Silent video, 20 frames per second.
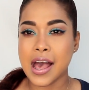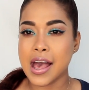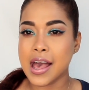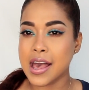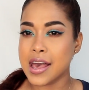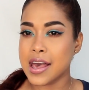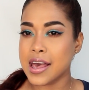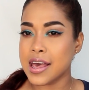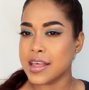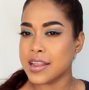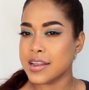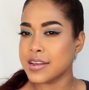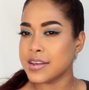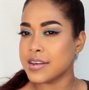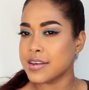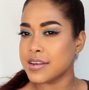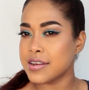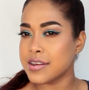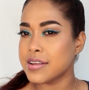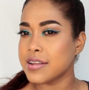
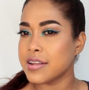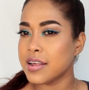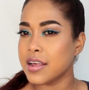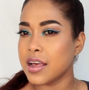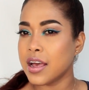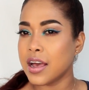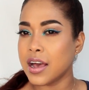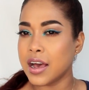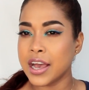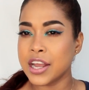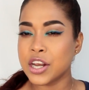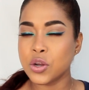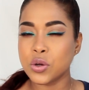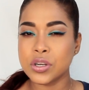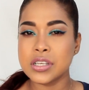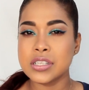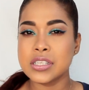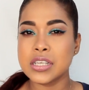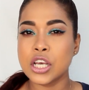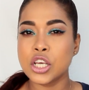and I
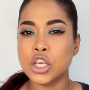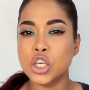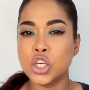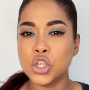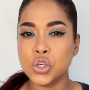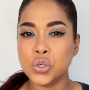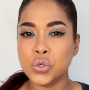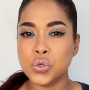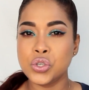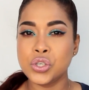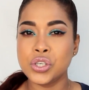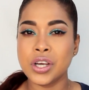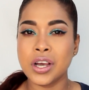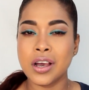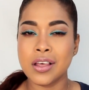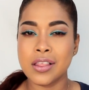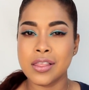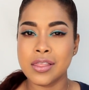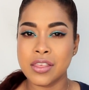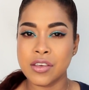noticed a huge
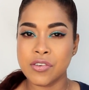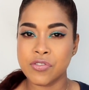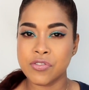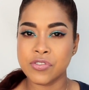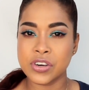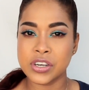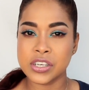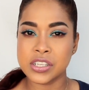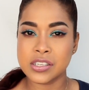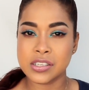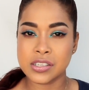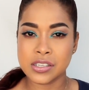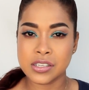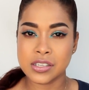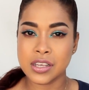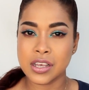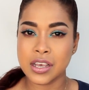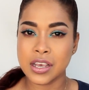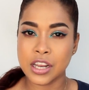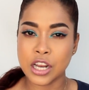
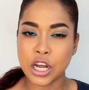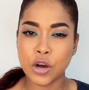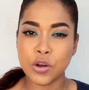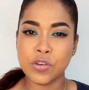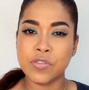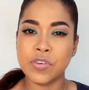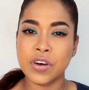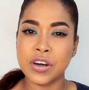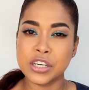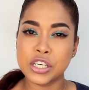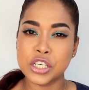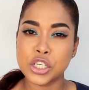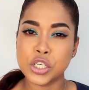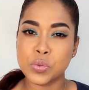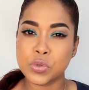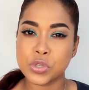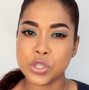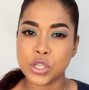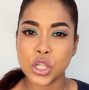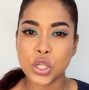difference in how the
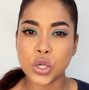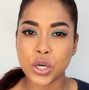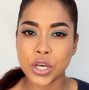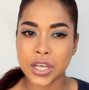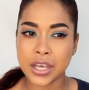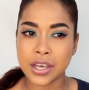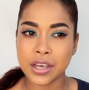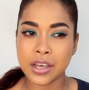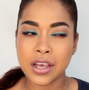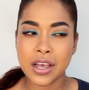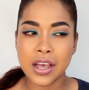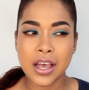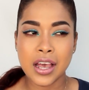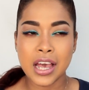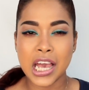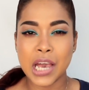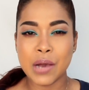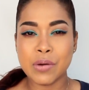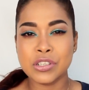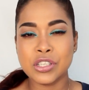foundation was looking.
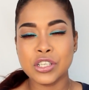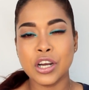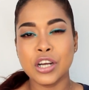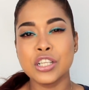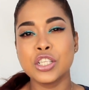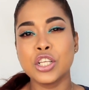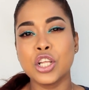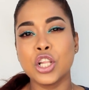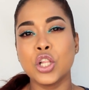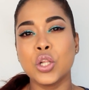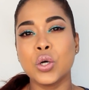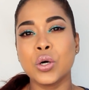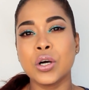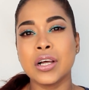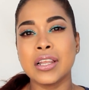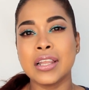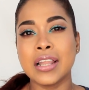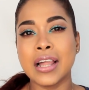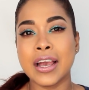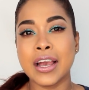It was starting to
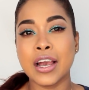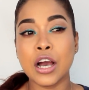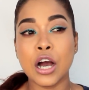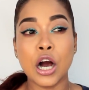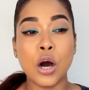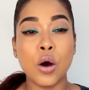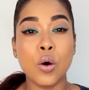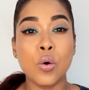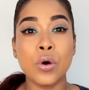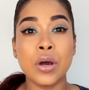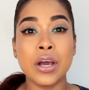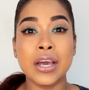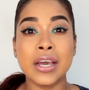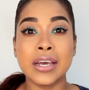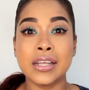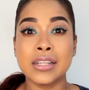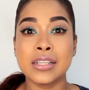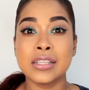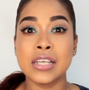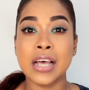look like how
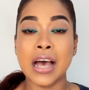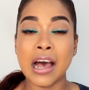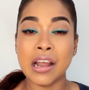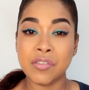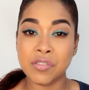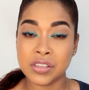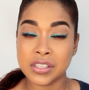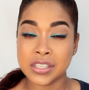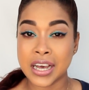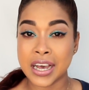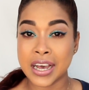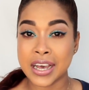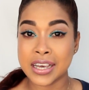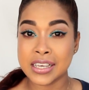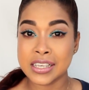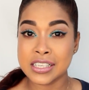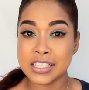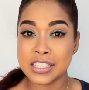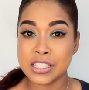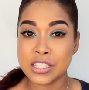it
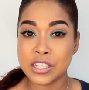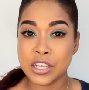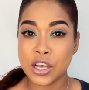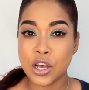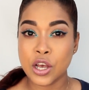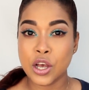advertised